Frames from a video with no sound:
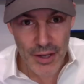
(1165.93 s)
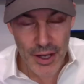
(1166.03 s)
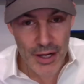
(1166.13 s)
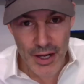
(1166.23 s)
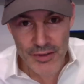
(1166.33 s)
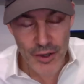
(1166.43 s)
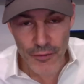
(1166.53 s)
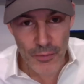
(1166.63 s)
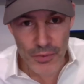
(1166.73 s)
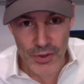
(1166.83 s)
And it doesn't go
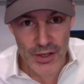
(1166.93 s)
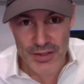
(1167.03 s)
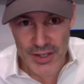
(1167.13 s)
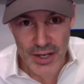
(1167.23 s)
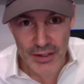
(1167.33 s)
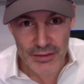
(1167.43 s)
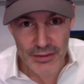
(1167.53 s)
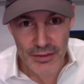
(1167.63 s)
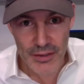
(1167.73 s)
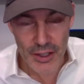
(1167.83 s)
from three to six,
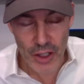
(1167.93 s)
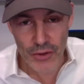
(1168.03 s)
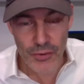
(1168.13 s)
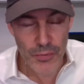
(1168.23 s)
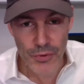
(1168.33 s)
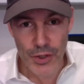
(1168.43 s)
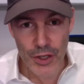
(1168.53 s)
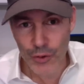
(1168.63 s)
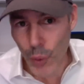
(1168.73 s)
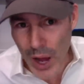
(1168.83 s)
it goes from three to
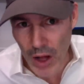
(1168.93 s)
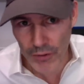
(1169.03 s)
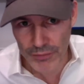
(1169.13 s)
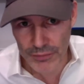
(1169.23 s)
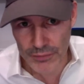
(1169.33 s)
12